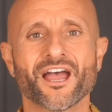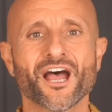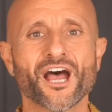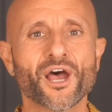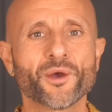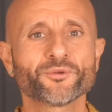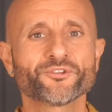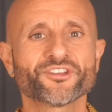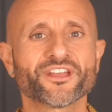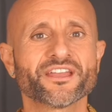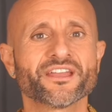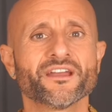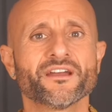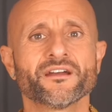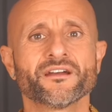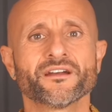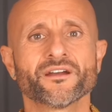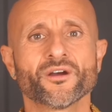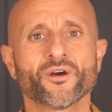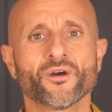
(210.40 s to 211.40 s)
How would you say,
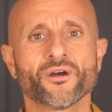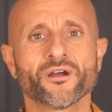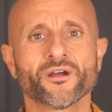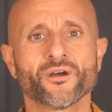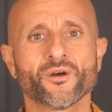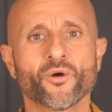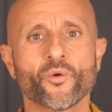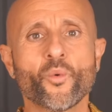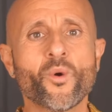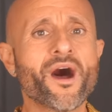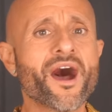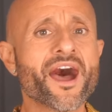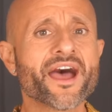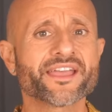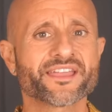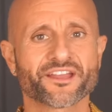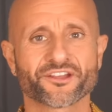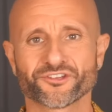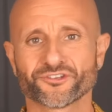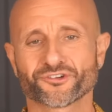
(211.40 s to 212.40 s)

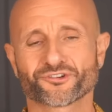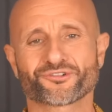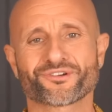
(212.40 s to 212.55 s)
why are you